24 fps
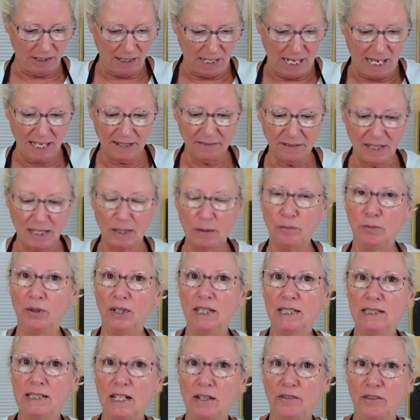And then it
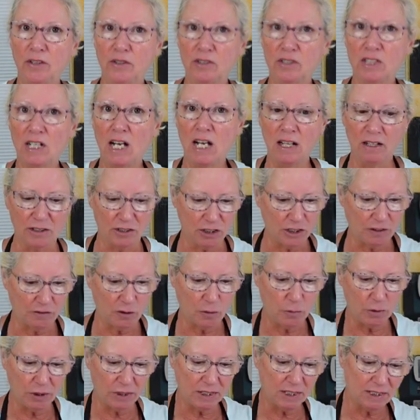brings out those colors. So if you
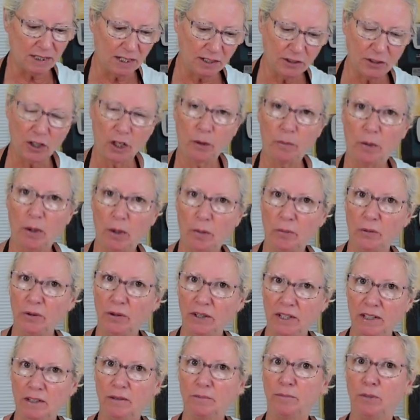put this on a dark purple,
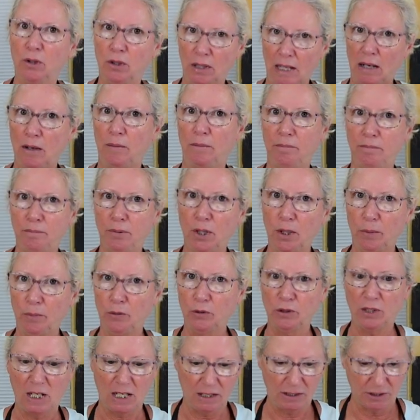it'll pull out purple
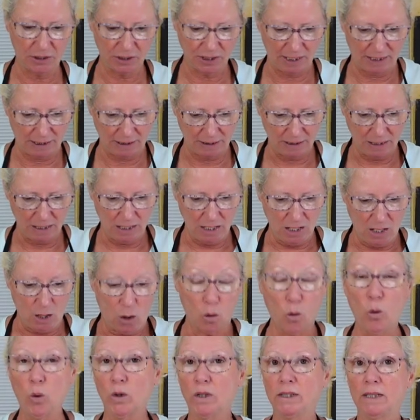colors in it.
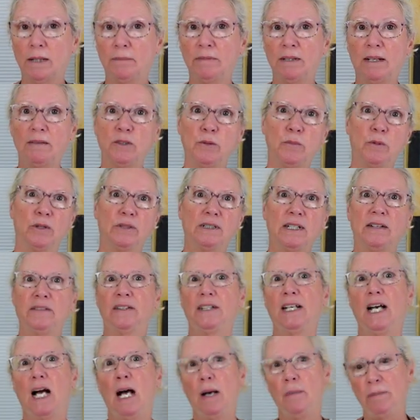Or sometimes it pulls out
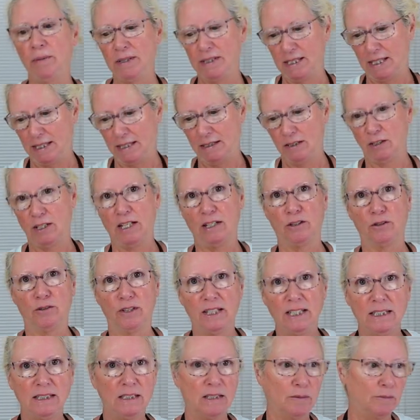the opposite and you get
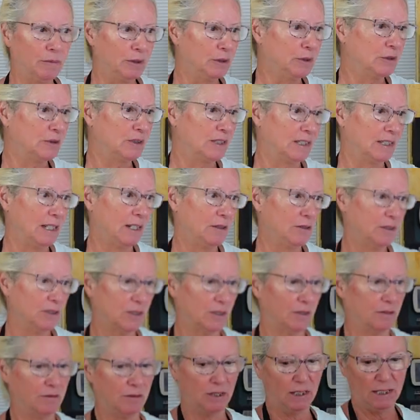greens and blues, and those
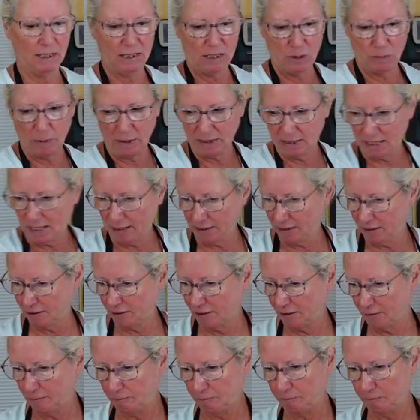are really spectacular.